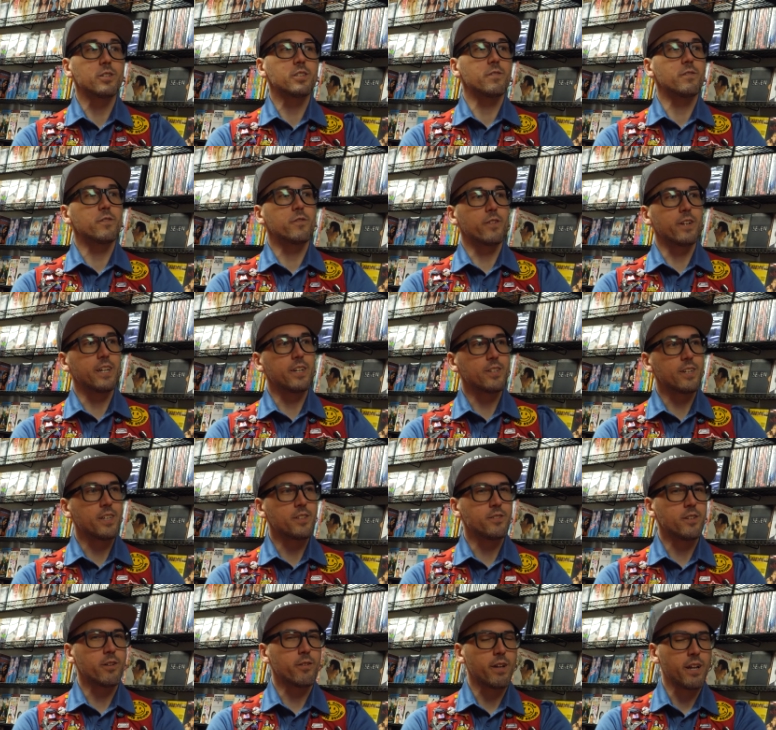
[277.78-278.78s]
of the franchise in
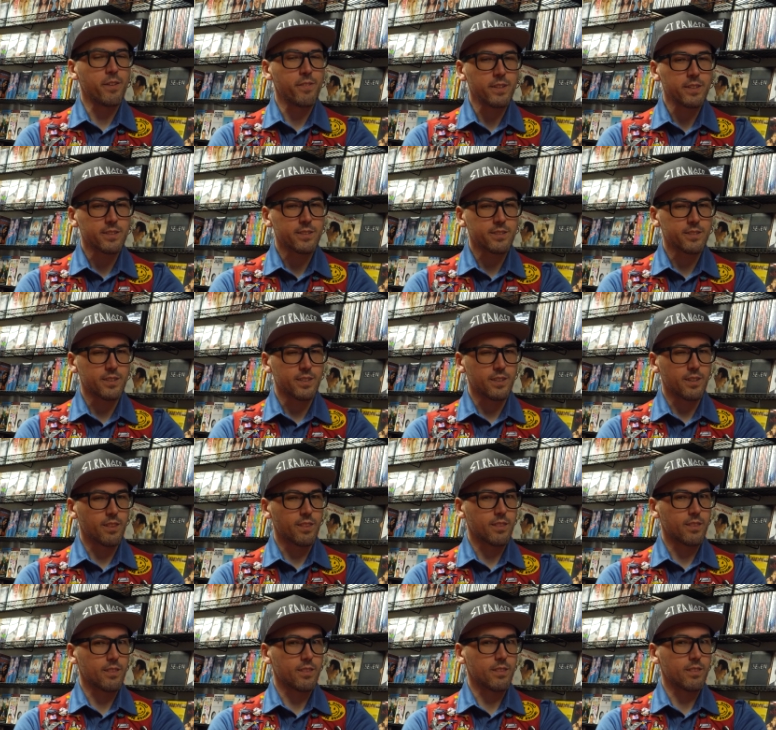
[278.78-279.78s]
general. I think this is the
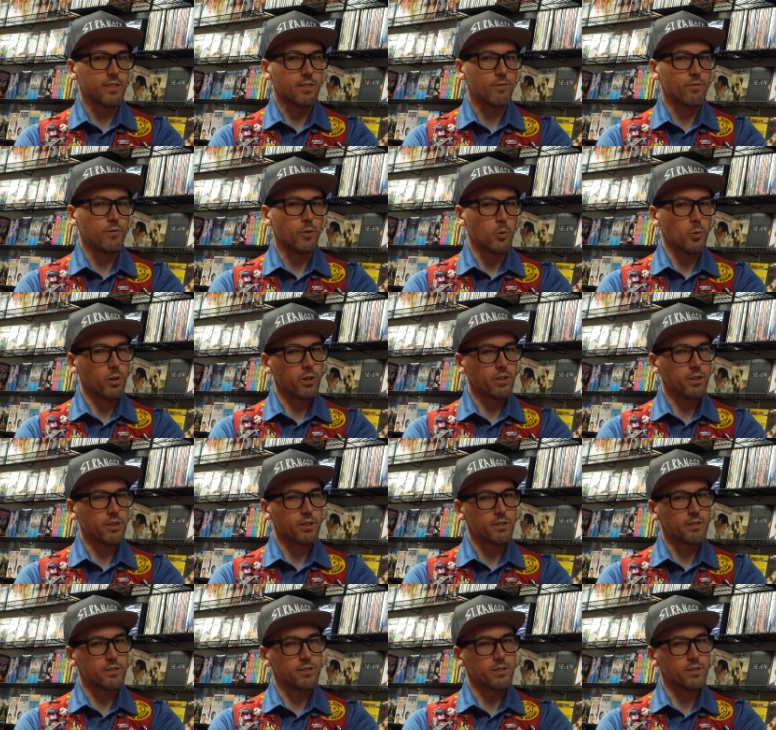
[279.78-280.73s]
fourth or